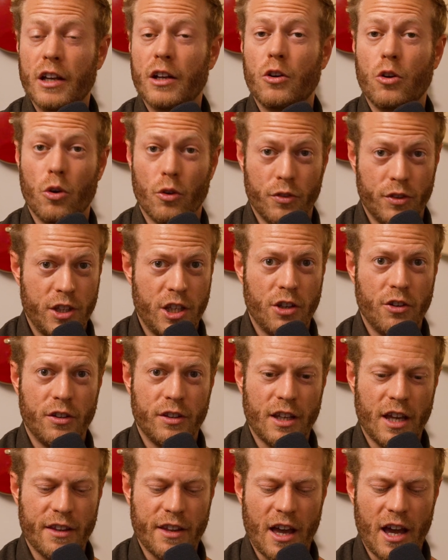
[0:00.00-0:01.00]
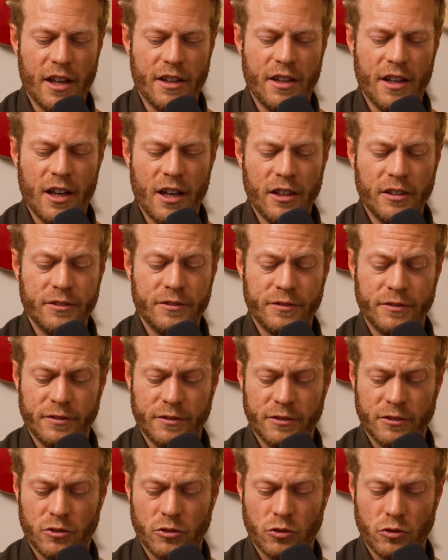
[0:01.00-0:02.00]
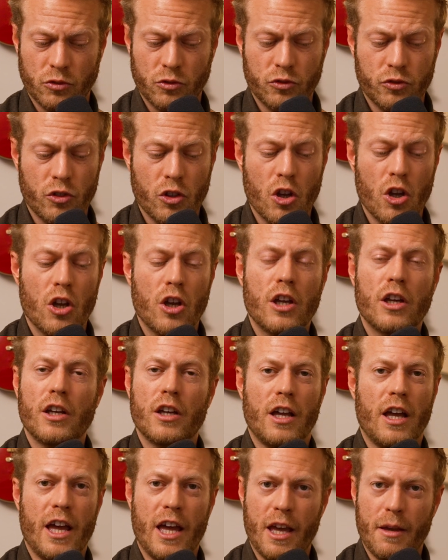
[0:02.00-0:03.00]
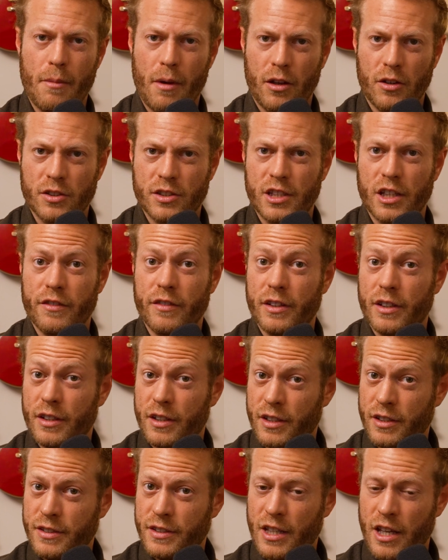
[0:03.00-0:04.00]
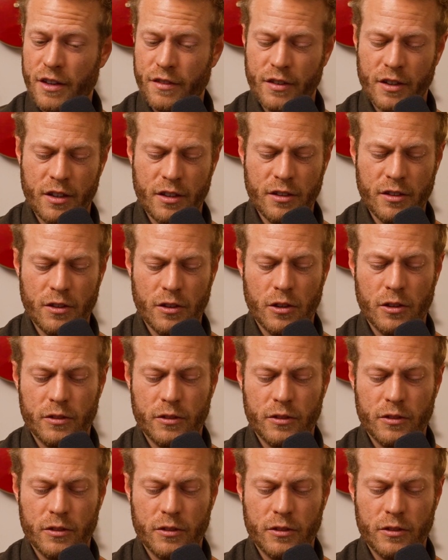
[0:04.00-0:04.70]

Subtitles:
Continuing that idea, A minor 7, D7,